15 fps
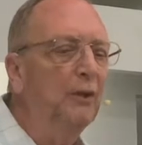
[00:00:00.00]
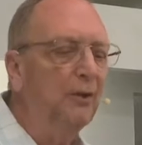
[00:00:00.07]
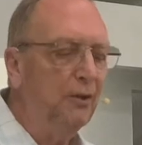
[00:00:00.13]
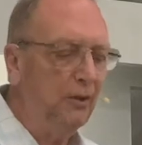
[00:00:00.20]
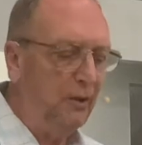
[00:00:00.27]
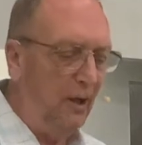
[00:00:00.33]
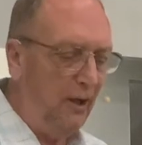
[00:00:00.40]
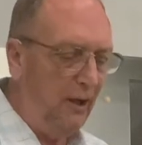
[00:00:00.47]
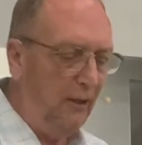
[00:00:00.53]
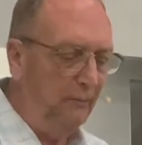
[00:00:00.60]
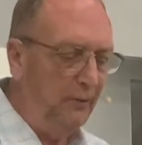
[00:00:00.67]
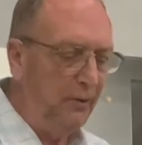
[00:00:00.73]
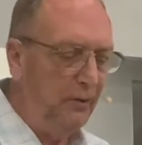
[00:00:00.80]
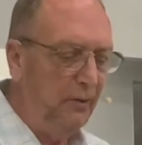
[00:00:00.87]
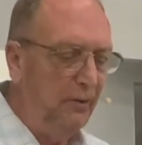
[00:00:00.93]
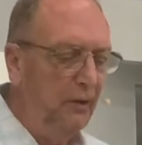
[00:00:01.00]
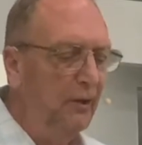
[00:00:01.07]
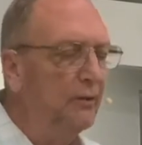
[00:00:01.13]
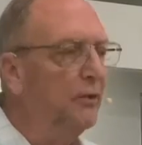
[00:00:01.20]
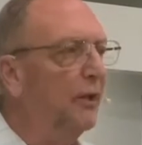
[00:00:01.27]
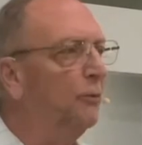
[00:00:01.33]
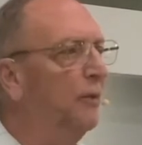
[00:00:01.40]
stops
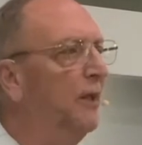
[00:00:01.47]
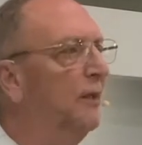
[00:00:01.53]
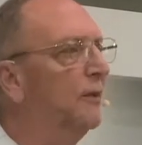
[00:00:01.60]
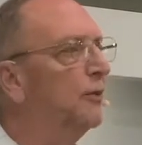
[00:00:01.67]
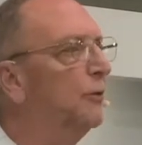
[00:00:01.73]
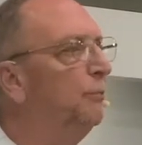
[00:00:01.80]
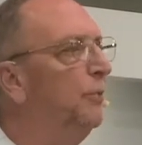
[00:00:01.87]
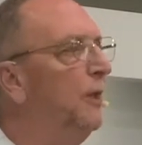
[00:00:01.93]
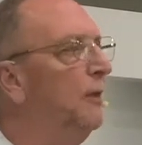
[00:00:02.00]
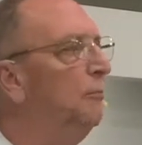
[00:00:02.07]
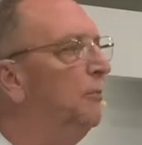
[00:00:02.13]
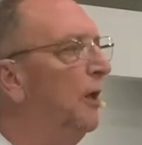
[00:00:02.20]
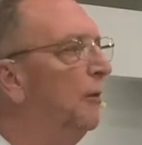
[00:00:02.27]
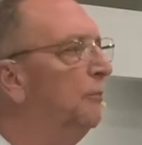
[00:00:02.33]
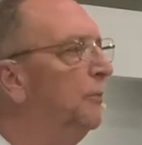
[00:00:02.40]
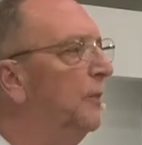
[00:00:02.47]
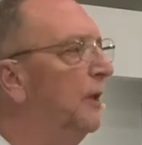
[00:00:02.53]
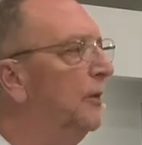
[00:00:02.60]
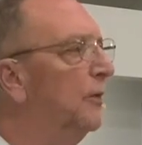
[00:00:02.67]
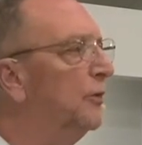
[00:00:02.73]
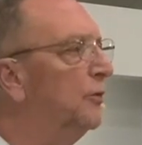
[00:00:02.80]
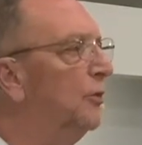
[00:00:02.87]
it's like we hit a speed bump
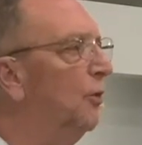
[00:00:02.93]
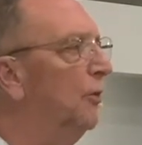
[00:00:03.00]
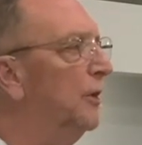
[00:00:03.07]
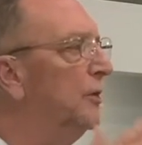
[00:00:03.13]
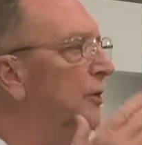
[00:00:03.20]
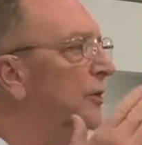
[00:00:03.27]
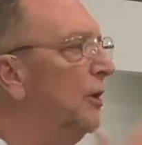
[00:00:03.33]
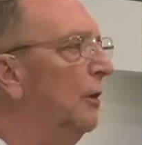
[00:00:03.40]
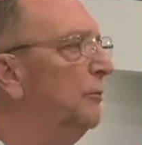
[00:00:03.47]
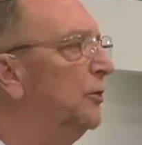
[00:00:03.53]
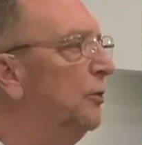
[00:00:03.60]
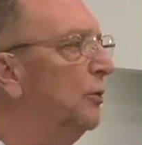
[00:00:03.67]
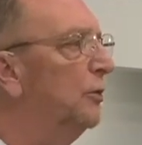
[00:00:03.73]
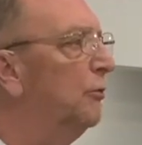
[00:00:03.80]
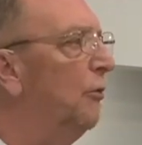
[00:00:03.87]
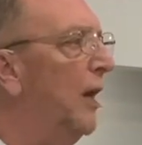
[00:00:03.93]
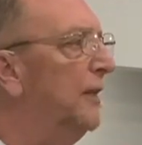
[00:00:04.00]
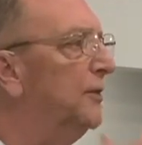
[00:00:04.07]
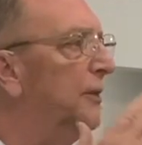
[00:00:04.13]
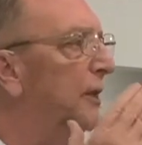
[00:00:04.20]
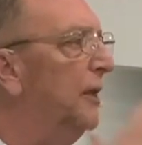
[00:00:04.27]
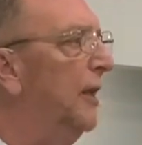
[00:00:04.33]
and the story just comes to a
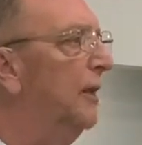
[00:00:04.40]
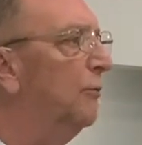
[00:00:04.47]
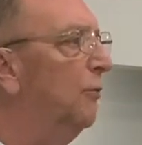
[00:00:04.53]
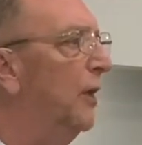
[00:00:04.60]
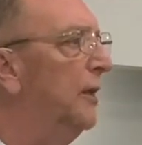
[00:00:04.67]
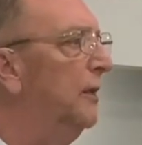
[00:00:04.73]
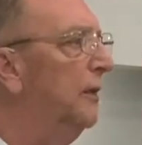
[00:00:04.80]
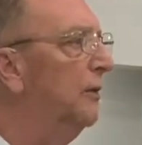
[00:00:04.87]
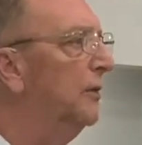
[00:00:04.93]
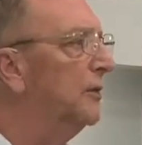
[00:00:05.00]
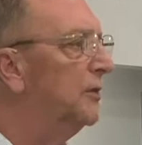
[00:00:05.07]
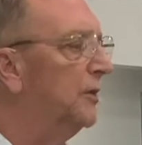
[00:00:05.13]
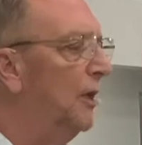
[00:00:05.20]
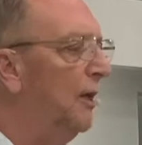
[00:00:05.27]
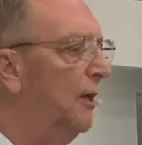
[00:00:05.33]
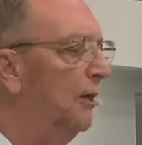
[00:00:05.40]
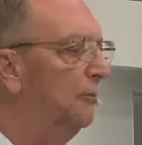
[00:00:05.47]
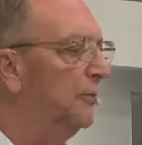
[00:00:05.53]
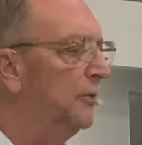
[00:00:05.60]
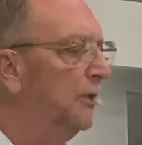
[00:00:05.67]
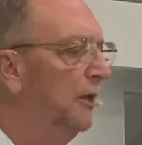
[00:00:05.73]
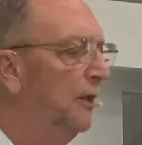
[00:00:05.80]
drastic end right here. It
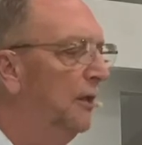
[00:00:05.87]
stops.